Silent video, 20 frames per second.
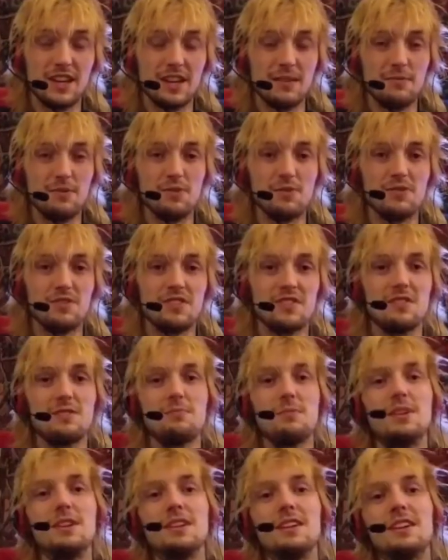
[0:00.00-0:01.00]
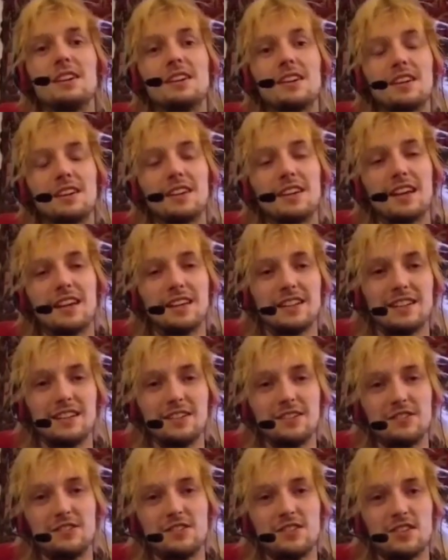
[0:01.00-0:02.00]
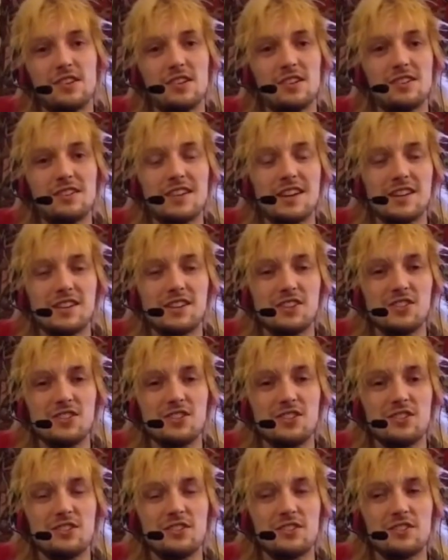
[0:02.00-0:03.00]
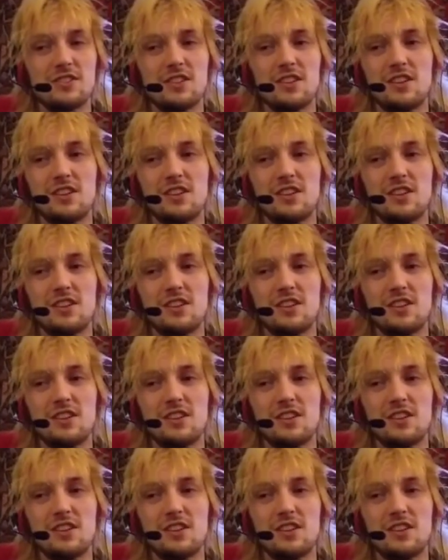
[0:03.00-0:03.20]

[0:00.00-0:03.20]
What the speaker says: You'll see me getting those textures,